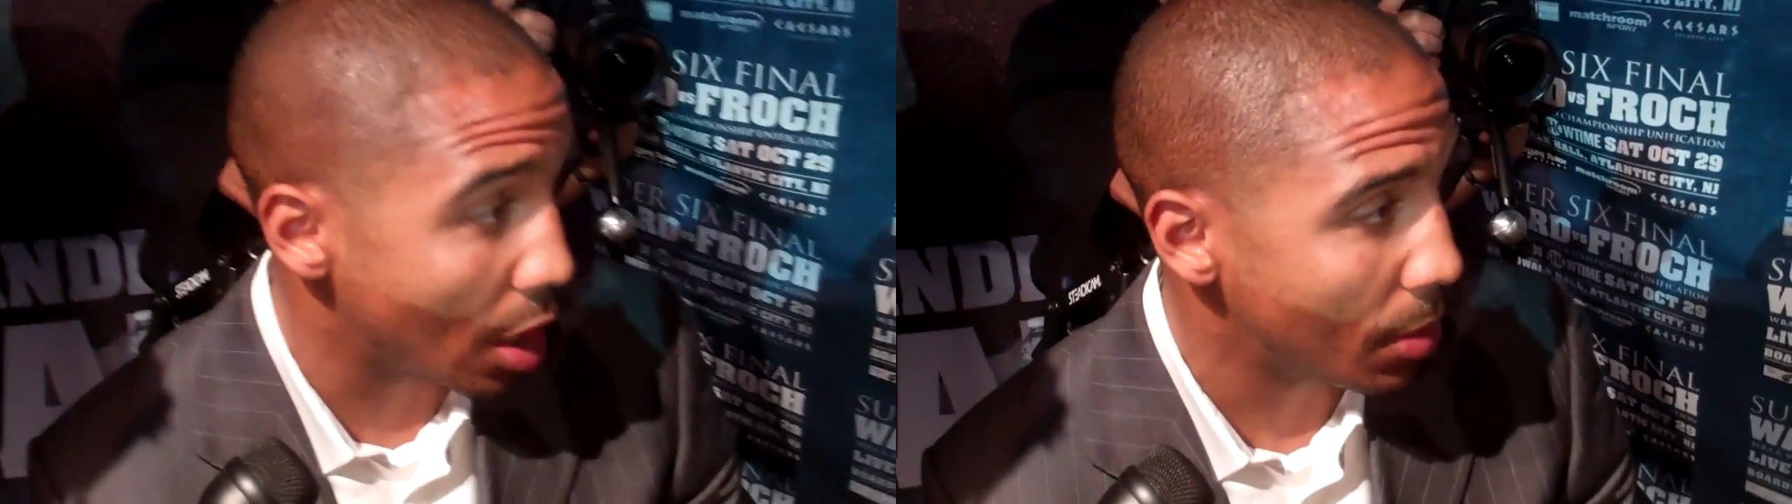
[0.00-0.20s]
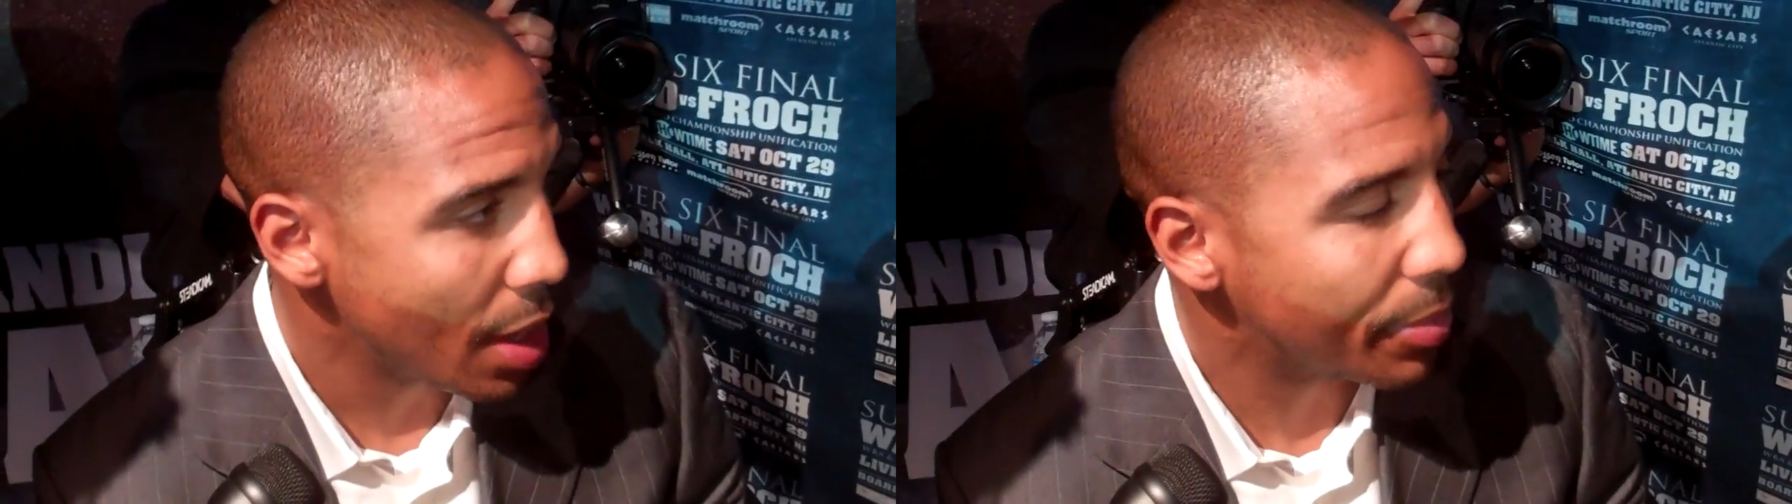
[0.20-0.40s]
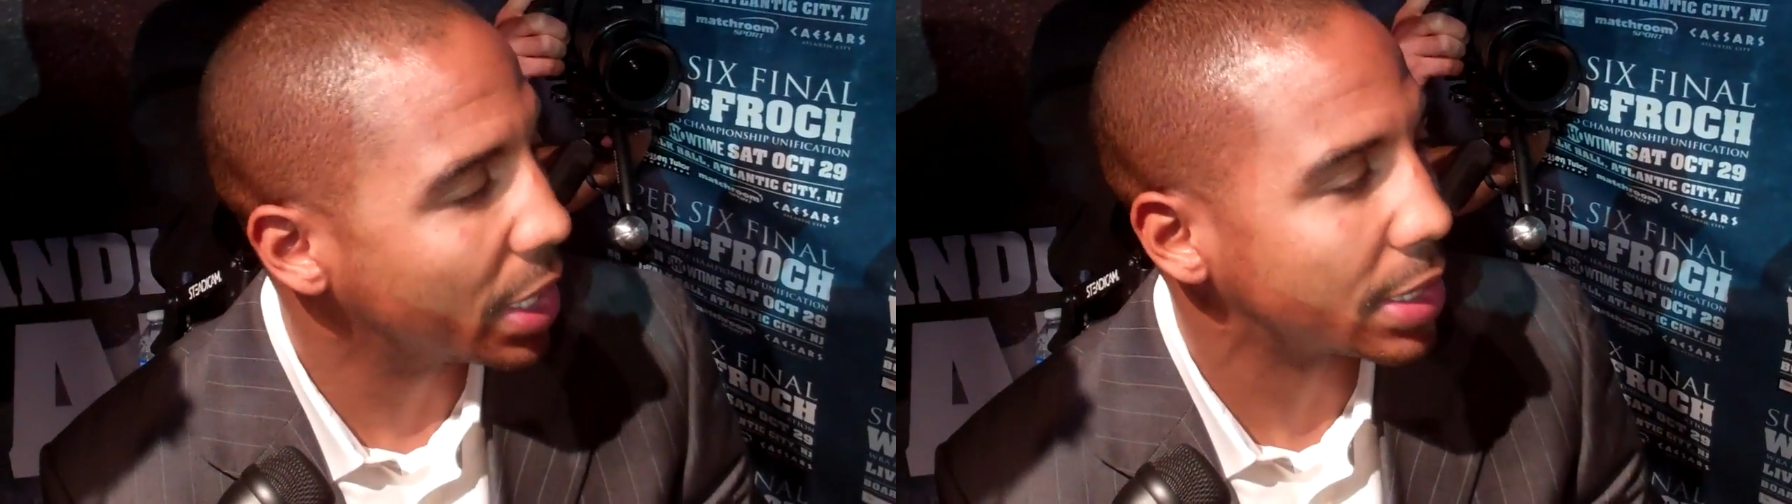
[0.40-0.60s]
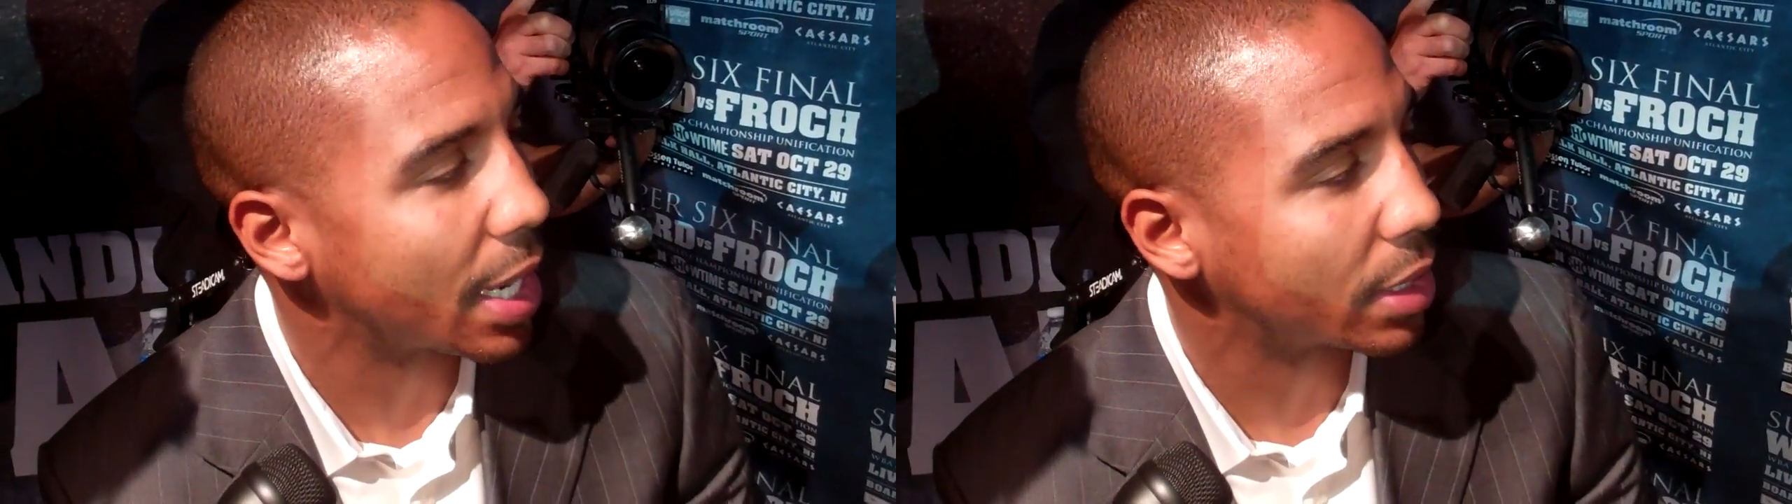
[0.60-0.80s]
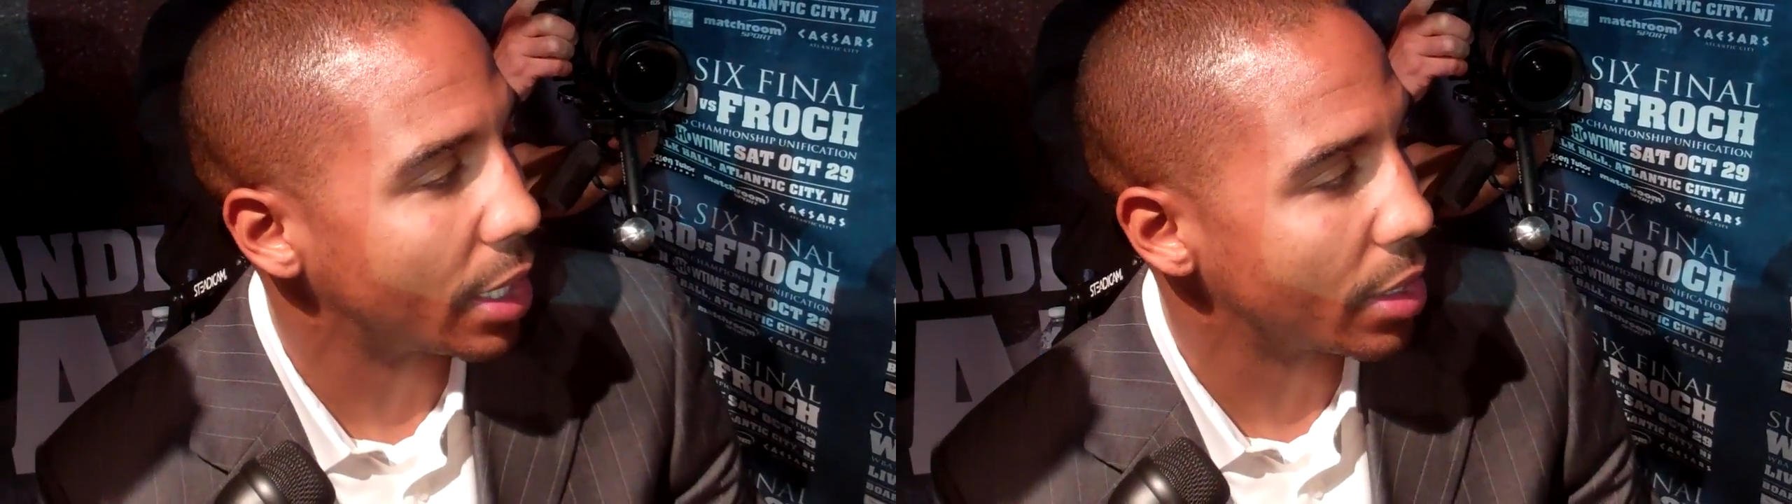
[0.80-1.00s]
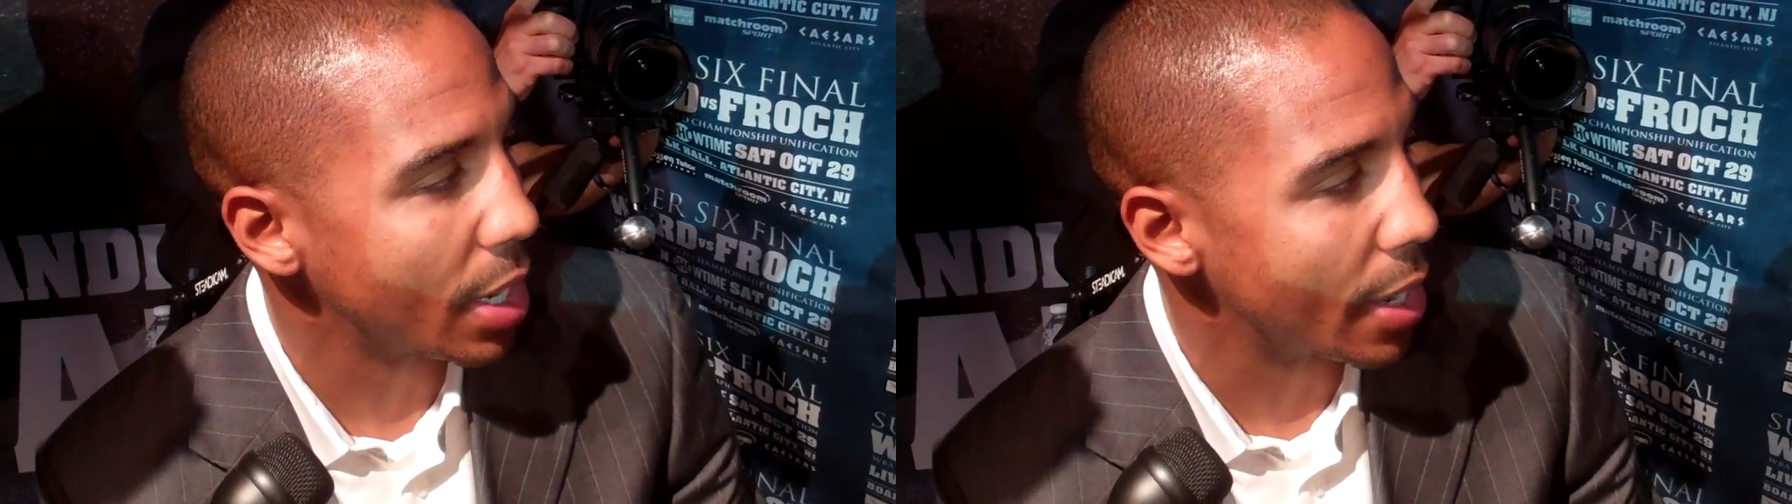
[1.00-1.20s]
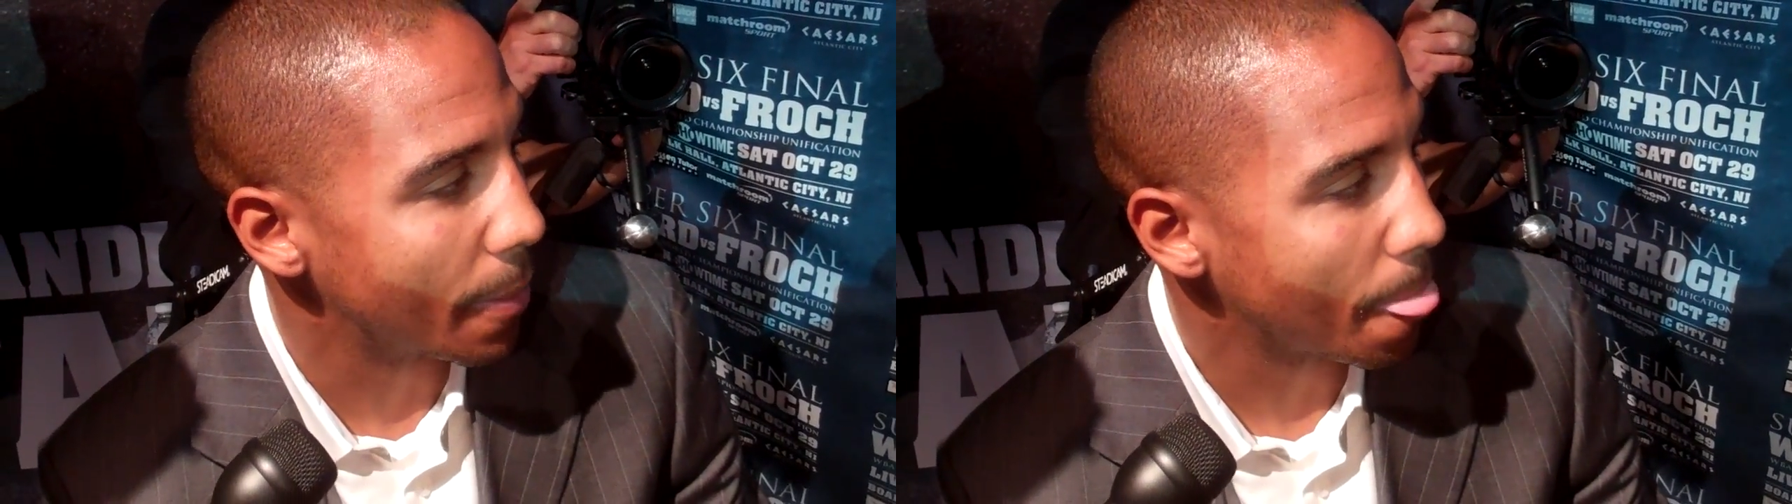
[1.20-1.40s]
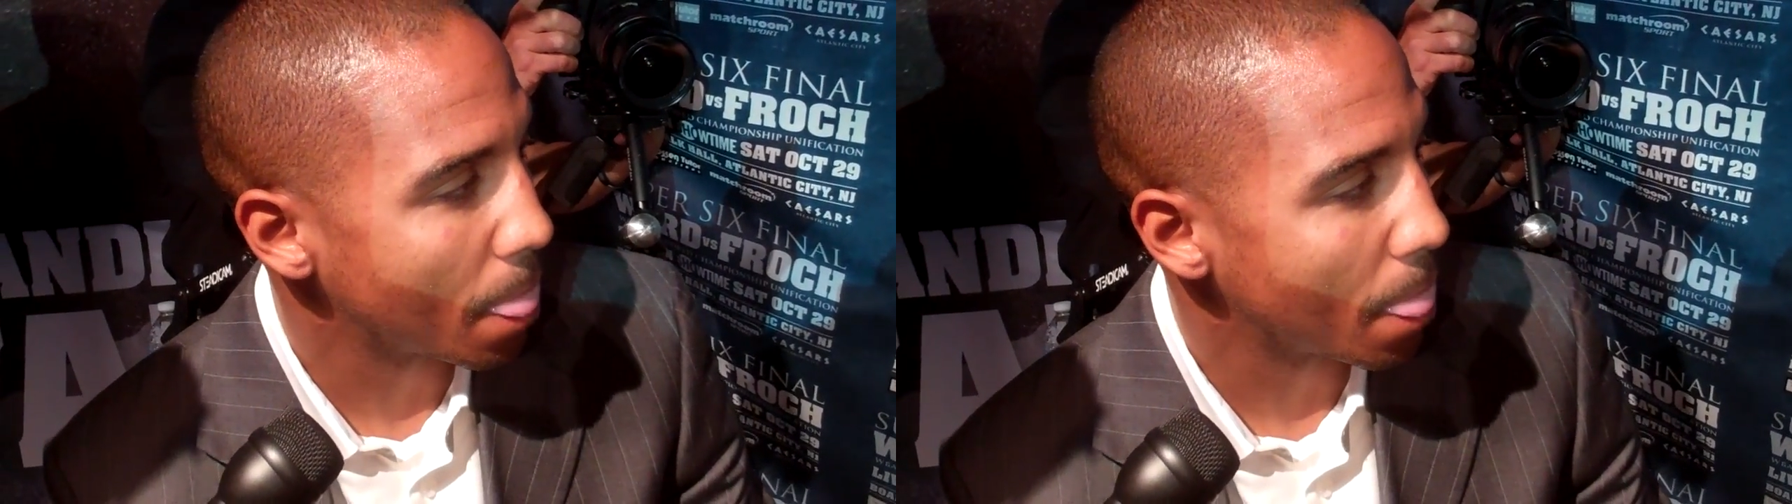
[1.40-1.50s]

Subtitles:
realm, but he's not there yet.